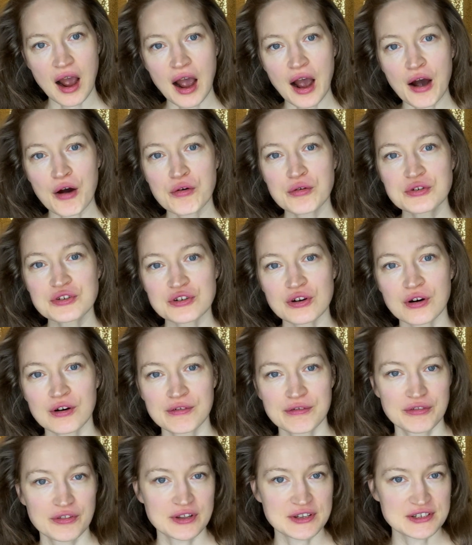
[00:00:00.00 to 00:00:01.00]
out
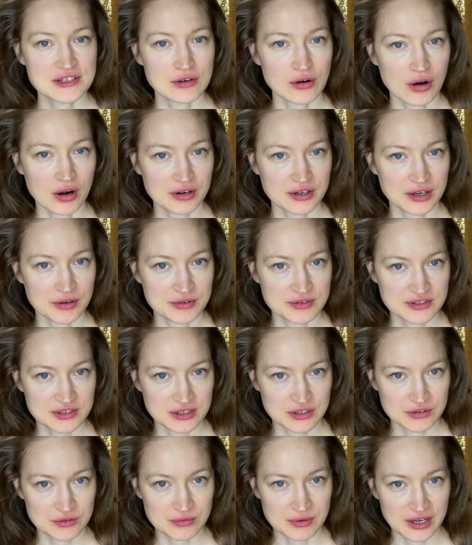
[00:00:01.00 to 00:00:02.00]
of this lockdown
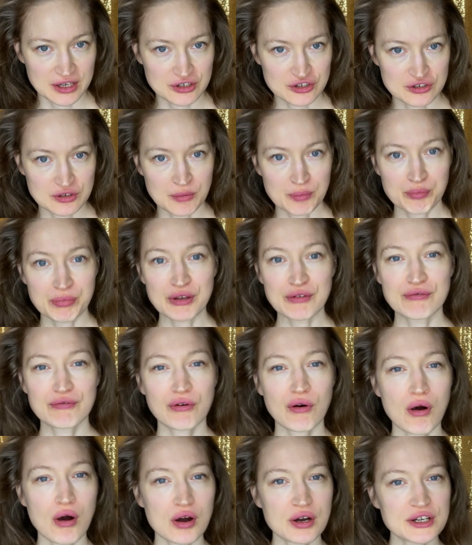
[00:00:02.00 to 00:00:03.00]
situation
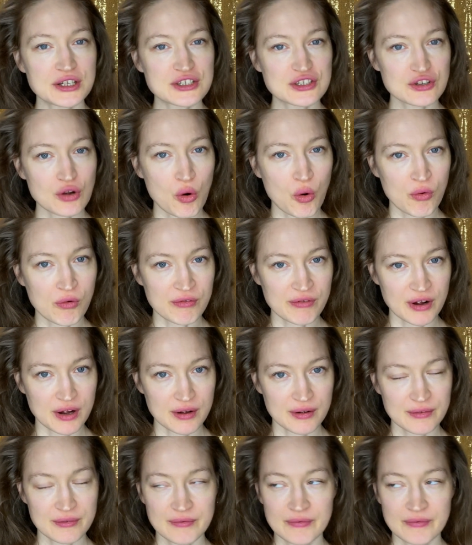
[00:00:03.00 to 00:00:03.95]
before it's over.